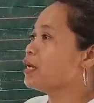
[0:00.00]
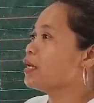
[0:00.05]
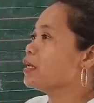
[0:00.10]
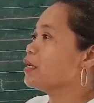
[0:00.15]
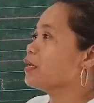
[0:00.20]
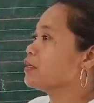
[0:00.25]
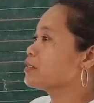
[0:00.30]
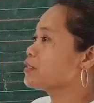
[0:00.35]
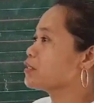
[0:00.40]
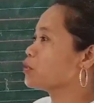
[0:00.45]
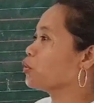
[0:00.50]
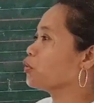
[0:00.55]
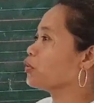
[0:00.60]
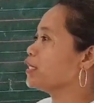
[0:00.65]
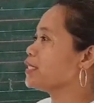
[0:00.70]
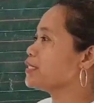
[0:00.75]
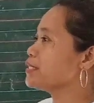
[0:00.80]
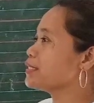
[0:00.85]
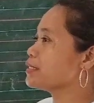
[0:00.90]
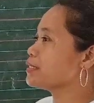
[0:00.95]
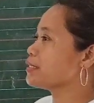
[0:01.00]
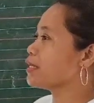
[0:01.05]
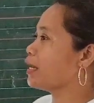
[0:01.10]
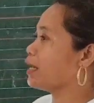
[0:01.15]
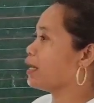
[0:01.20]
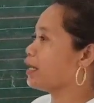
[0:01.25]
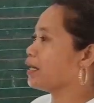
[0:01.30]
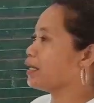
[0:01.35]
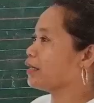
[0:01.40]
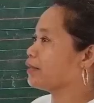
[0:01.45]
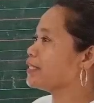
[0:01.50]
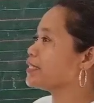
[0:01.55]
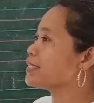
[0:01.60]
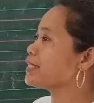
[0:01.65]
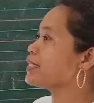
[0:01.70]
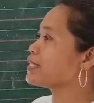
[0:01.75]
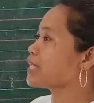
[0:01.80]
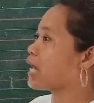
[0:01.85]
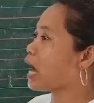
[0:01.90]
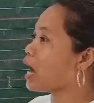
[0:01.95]
So, this
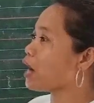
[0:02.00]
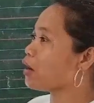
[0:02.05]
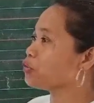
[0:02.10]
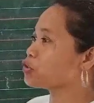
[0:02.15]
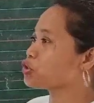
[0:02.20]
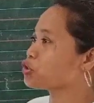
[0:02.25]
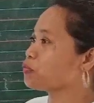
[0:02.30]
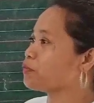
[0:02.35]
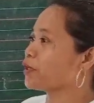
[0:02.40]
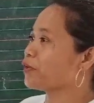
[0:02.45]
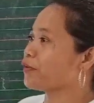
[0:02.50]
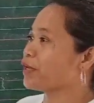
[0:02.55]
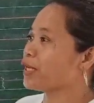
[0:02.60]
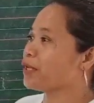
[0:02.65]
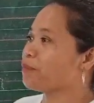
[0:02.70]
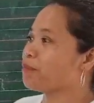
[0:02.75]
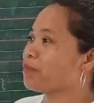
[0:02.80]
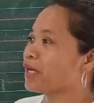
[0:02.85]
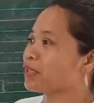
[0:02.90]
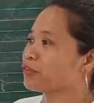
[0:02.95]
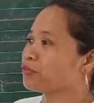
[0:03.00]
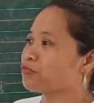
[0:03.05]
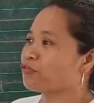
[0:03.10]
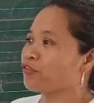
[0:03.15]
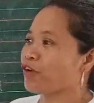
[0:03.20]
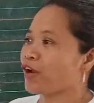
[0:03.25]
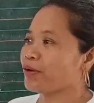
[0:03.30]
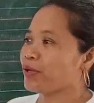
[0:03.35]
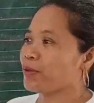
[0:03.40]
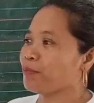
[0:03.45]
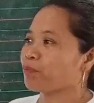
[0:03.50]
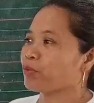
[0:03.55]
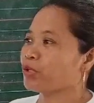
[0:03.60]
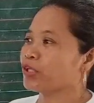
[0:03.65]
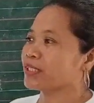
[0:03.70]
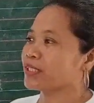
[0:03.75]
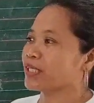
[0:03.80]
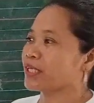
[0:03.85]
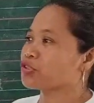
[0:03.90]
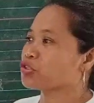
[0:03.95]
is how to be relevant, very
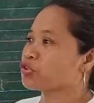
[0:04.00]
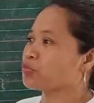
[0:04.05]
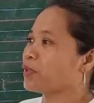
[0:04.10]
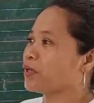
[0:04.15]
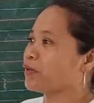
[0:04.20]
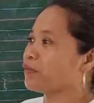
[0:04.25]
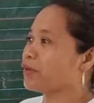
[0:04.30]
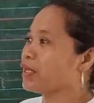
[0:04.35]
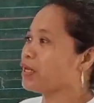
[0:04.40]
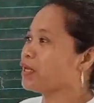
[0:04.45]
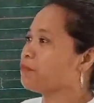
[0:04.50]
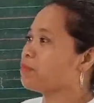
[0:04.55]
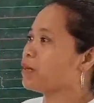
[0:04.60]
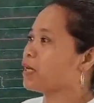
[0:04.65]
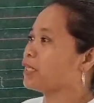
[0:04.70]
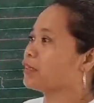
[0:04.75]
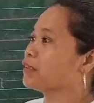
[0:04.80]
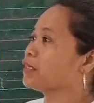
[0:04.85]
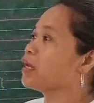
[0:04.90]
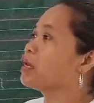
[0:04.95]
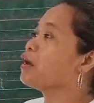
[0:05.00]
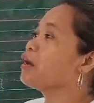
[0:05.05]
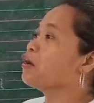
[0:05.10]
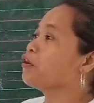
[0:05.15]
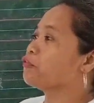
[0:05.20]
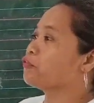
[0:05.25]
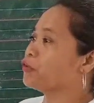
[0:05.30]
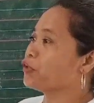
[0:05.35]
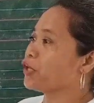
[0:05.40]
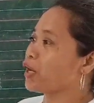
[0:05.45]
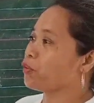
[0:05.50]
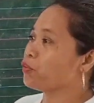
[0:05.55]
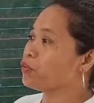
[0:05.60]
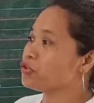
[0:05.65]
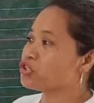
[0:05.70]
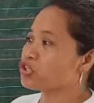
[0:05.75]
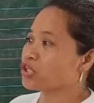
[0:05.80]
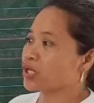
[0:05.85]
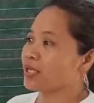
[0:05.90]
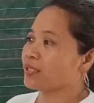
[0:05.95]
important to be relevant for the
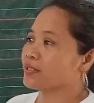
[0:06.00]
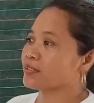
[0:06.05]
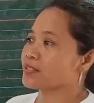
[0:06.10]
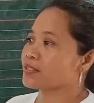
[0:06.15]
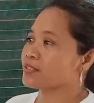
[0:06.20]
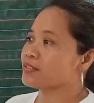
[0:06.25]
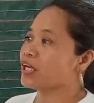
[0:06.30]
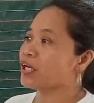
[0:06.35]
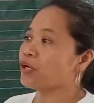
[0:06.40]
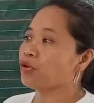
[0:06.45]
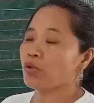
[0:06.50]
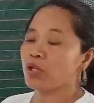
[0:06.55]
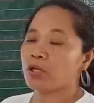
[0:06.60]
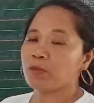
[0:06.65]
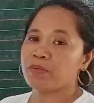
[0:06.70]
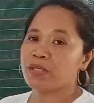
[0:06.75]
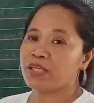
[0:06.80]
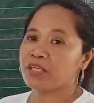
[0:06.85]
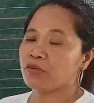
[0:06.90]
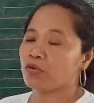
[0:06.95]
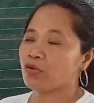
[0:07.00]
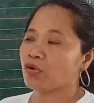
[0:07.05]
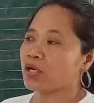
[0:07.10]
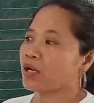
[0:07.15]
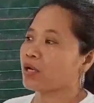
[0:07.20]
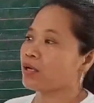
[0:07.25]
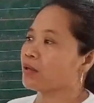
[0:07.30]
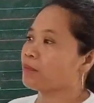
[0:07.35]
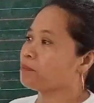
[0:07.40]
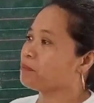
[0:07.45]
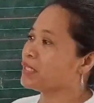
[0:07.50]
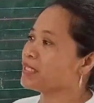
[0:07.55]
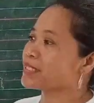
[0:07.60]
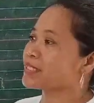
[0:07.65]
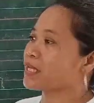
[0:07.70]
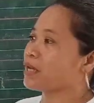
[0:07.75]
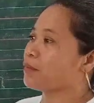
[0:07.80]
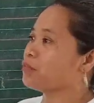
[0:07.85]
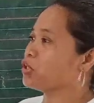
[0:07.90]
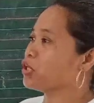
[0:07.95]
audience. There will be no
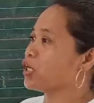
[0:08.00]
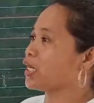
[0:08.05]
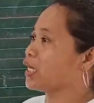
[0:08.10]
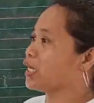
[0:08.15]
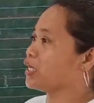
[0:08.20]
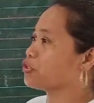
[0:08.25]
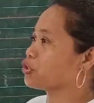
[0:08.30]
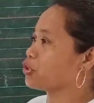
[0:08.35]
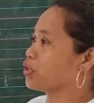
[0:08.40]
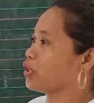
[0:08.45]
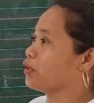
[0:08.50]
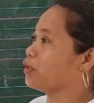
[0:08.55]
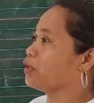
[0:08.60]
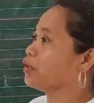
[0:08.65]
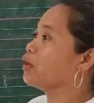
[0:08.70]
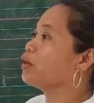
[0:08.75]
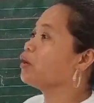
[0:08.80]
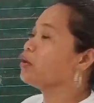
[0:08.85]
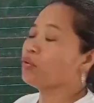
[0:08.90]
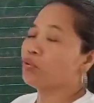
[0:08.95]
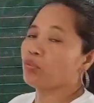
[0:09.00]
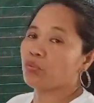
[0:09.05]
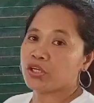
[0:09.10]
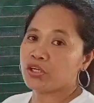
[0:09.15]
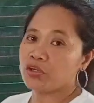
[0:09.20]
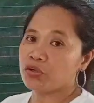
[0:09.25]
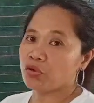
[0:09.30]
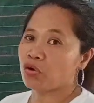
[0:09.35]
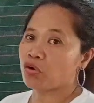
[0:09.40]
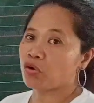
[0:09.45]
miscommunication with no